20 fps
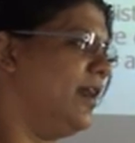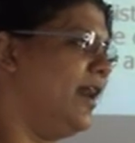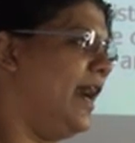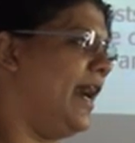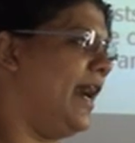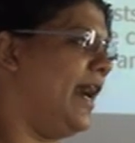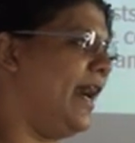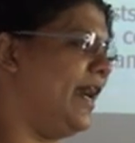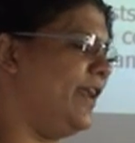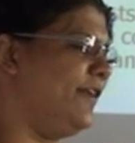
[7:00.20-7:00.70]

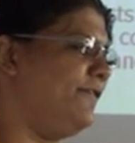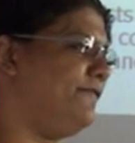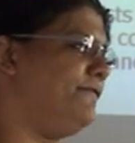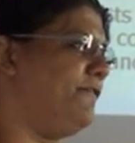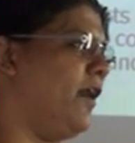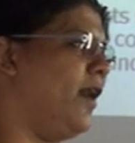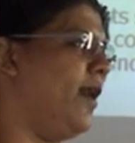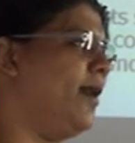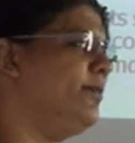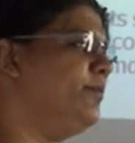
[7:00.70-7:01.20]
And
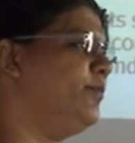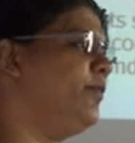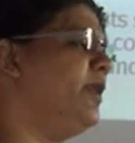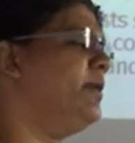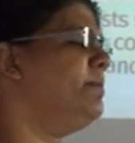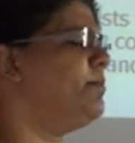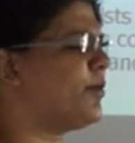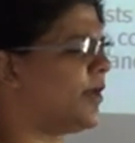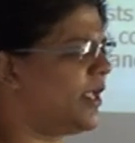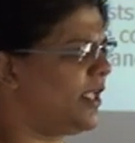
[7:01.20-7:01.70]
form
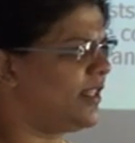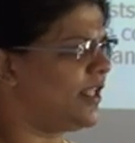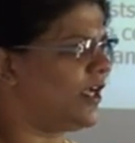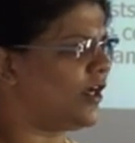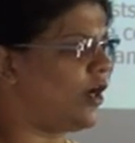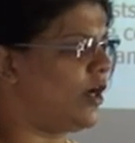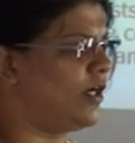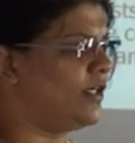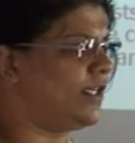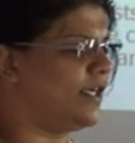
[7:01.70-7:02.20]
will bring the
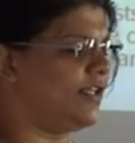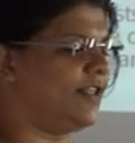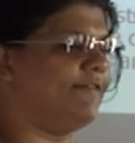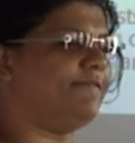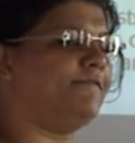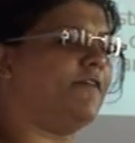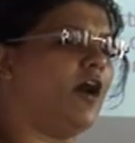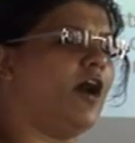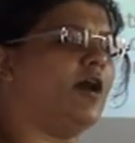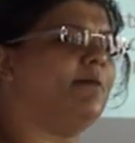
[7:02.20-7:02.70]
content. The
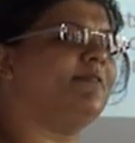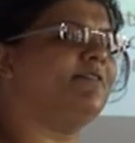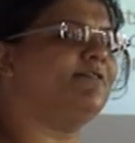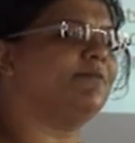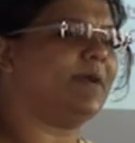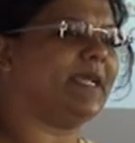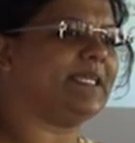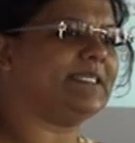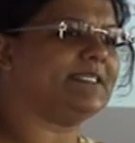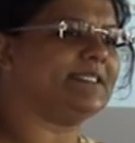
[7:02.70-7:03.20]
form of
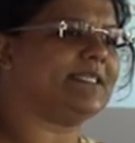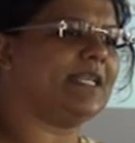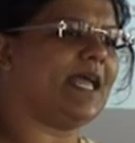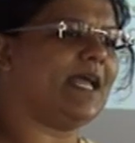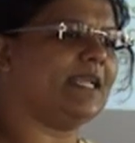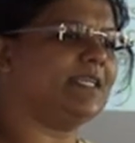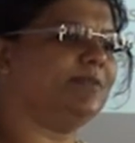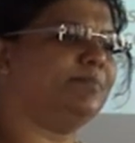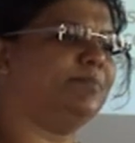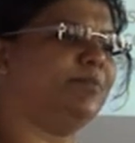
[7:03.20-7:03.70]

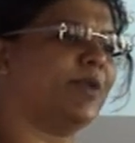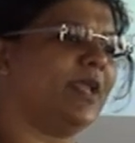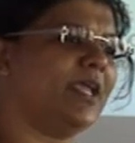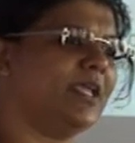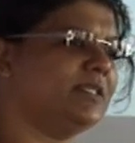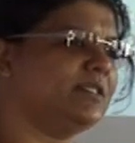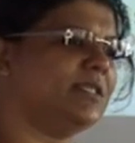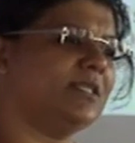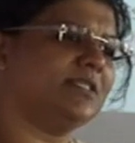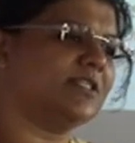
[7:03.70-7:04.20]
Wasteland
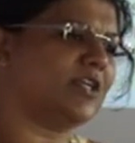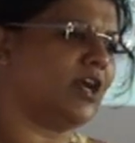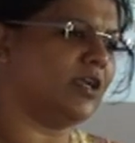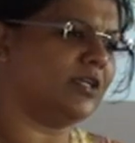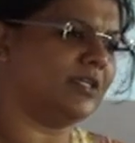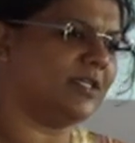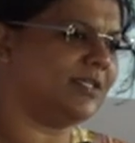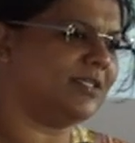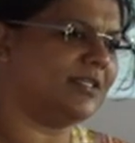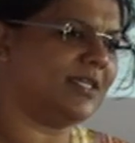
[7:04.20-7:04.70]
brings its content,